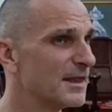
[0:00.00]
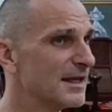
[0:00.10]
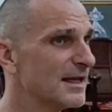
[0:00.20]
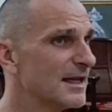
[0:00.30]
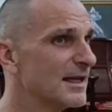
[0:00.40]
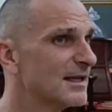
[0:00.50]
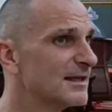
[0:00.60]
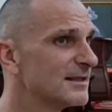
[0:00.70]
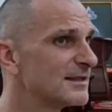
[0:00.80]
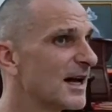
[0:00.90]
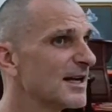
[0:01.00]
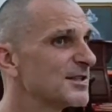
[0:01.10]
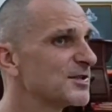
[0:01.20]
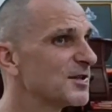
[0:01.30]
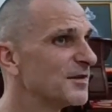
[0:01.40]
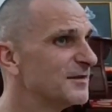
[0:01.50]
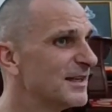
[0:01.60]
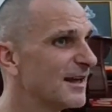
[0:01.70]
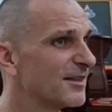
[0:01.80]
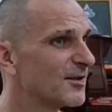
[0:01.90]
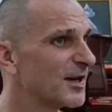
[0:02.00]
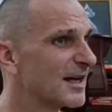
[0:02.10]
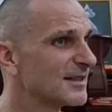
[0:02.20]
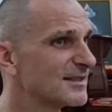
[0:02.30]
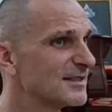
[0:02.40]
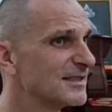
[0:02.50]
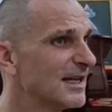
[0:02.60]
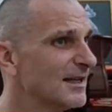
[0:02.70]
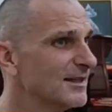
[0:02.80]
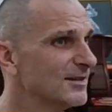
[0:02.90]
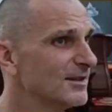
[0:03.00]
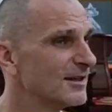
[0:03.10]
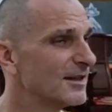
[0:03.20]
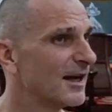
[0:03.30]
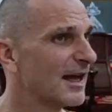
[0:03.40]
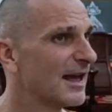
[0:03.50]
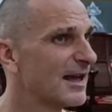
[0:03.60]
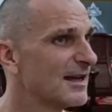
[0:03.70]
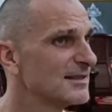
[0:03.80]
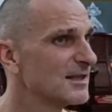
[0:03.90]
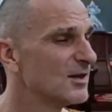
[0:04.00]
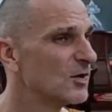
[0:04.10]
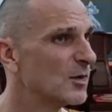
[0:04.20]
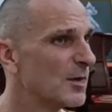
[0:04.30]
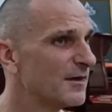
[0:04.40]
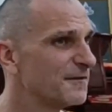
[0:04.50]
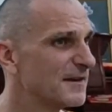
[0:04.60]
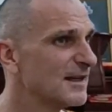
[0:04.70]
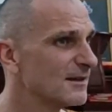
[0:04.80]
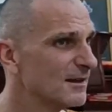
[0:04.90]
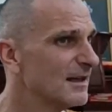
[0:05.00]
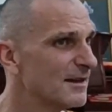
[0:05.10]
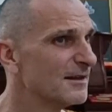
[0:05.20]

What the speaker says: the touch of death on our skin and our hairs, or when we feel,